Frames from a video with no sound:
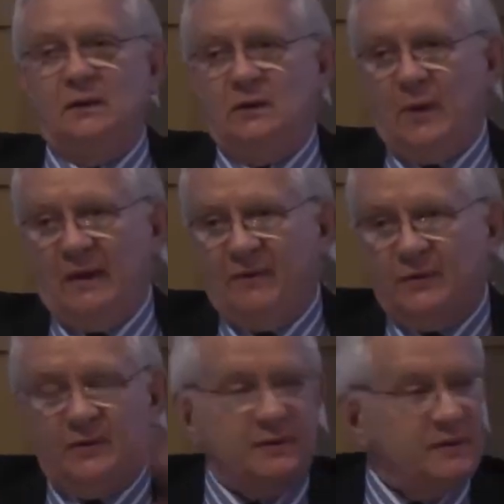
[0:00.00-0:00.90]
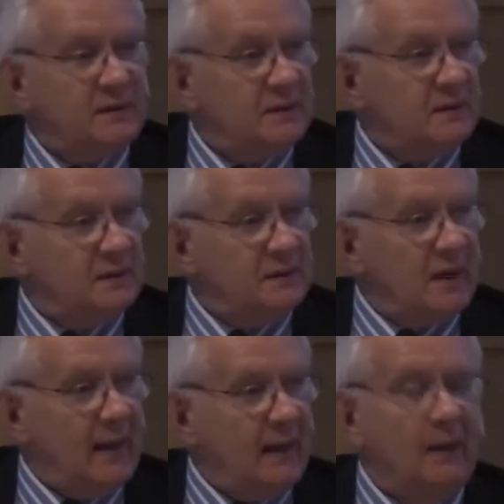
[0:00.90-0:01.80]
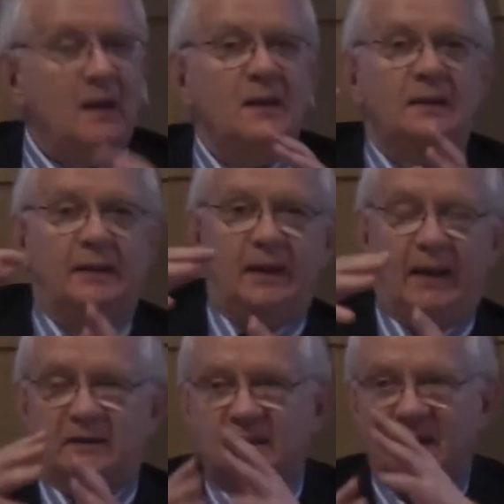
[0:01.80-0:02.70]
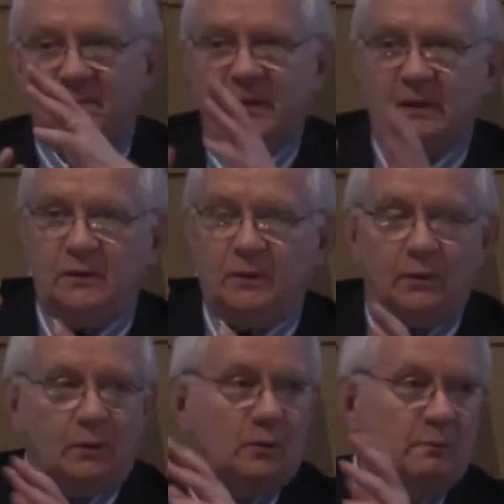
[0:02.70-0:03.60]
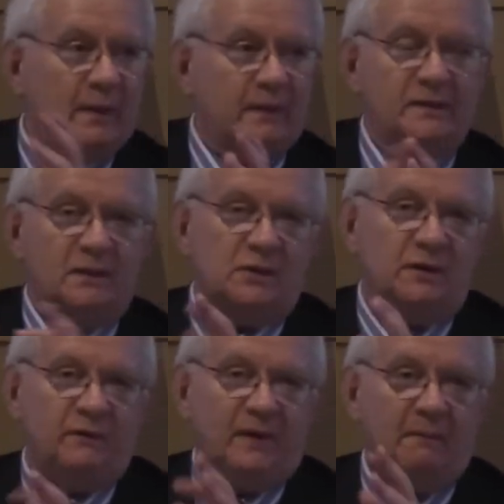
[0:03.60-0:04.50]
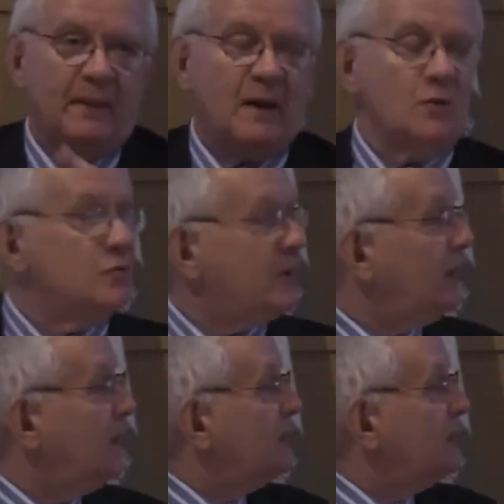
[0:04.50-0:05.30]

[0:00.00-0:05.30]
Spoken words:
You have others saying it has something to do, but it's a shifting boundary.